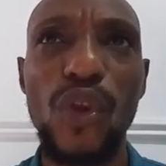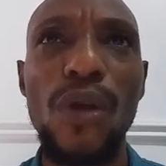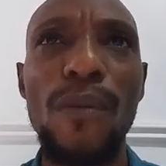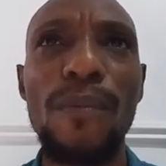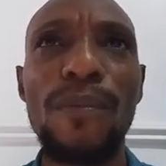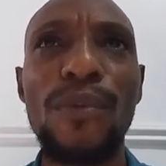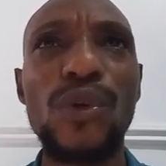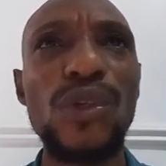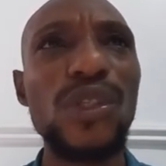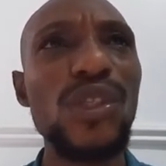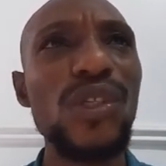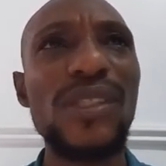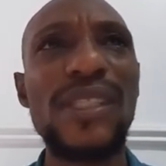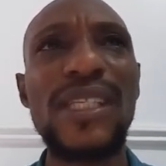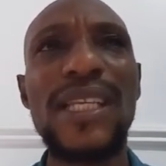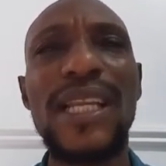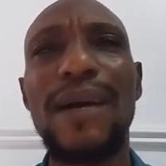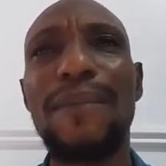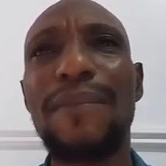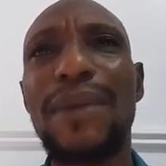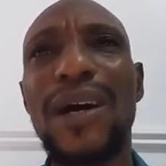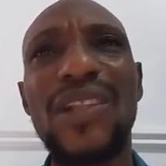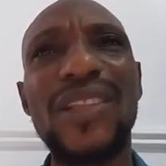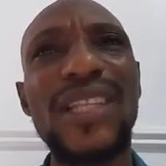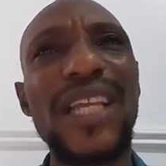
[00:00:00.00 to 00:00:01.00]
producing
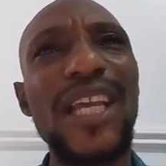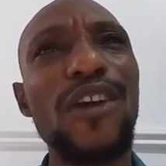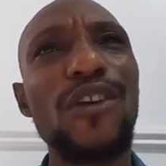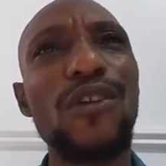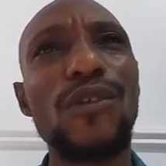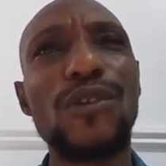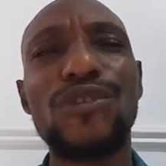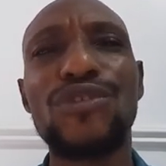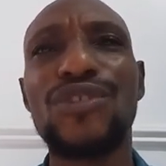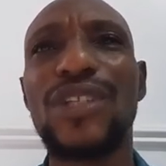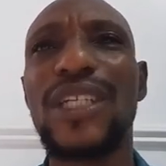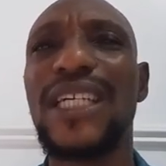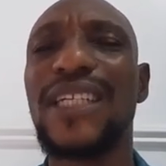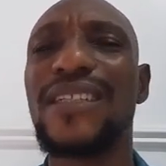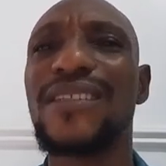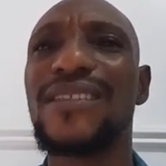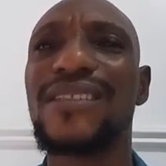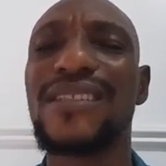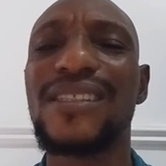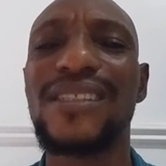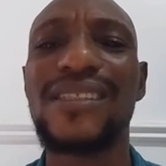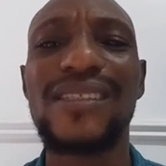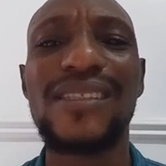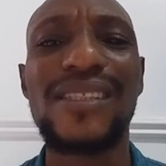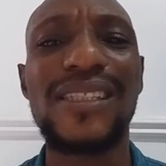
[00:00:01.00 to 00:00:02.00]
about
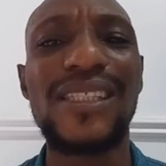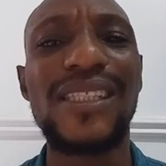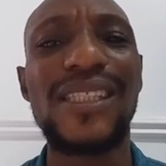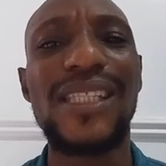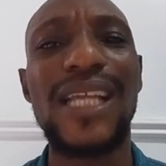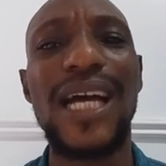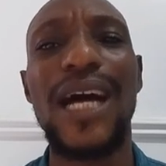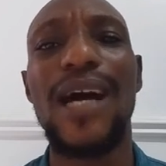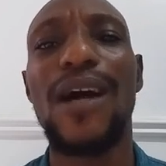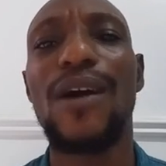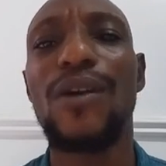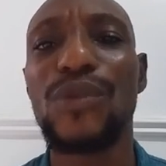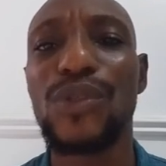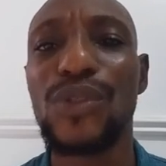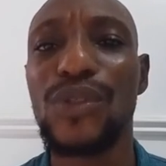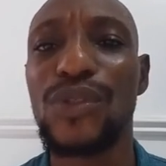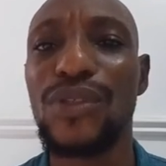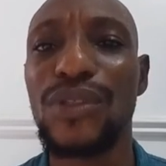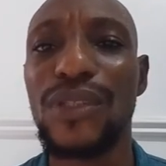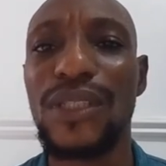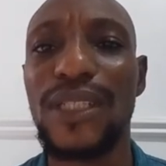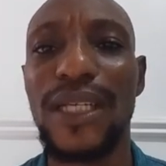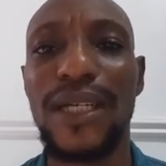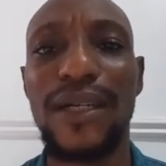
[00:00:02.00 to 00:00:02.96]
160,000